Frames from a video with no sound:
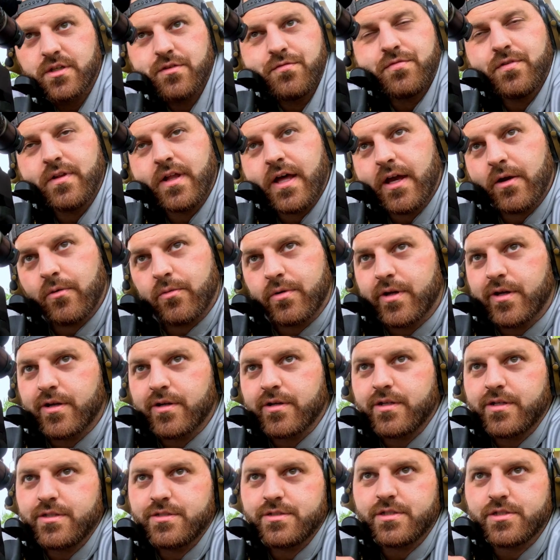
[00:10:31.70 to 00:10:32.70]
gonna fly
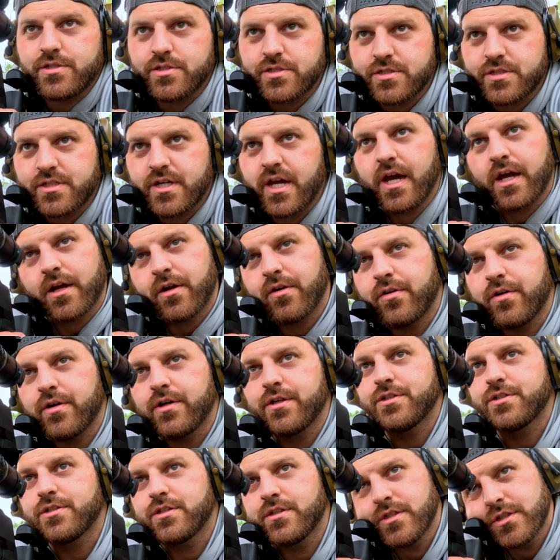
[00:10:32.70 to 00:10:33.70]
weird because it just got
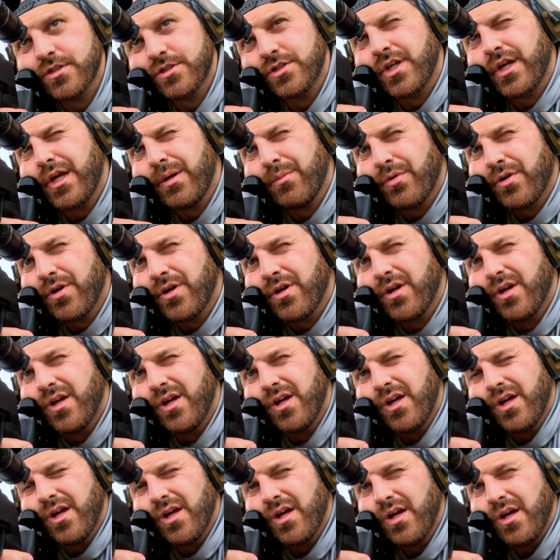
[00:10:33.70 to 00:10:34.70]
crushed in the chamber.
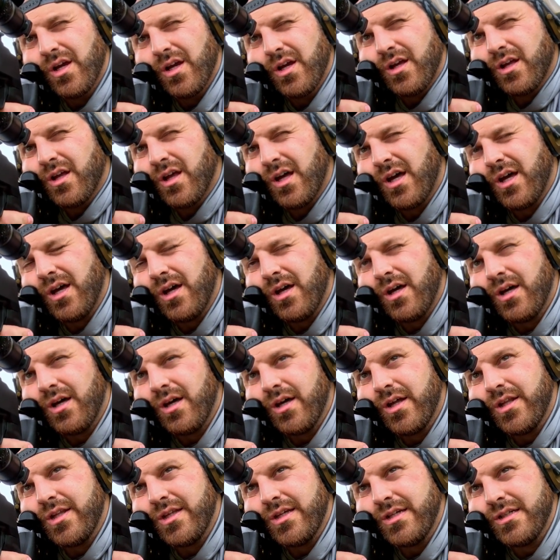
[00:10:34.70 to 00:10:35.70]

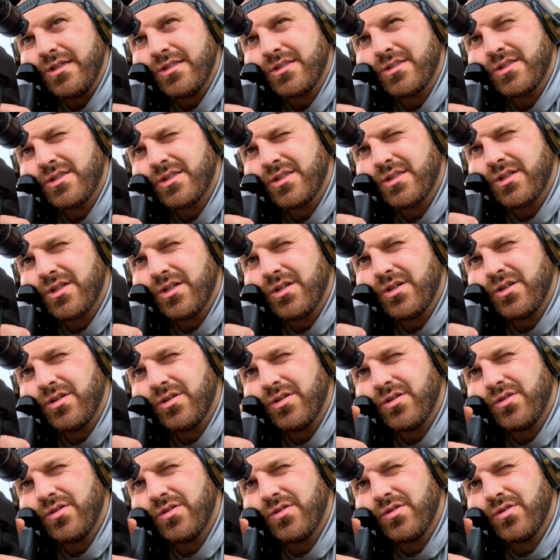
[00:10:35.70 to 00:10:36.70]
Let's
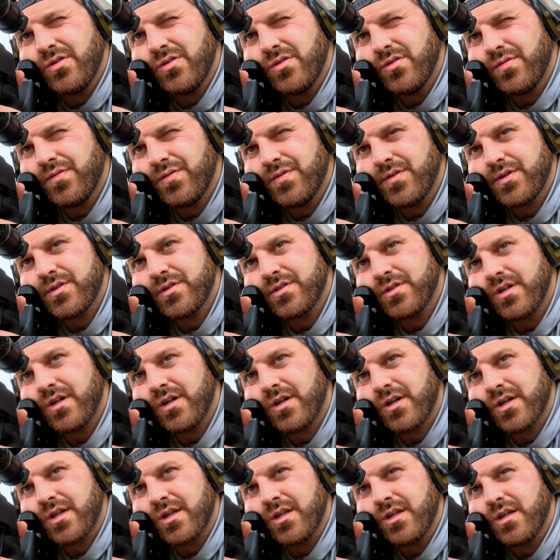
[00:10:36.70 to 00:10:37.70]
go for
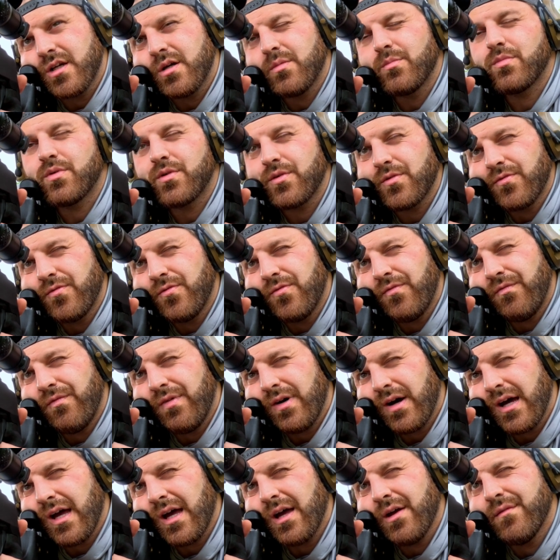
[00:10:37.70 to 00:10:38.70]
target number
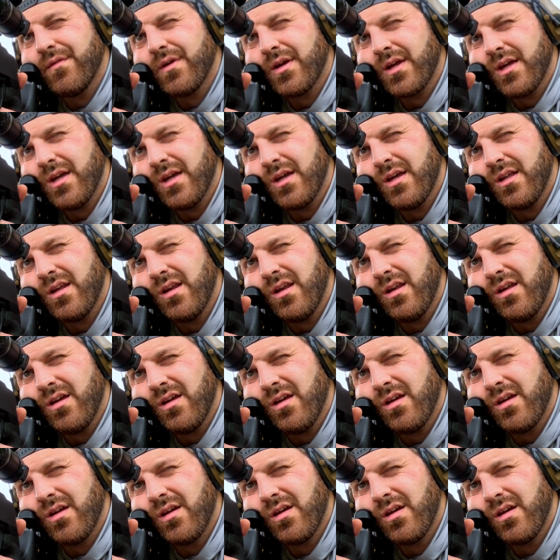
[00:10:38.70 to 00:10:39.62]
5 again.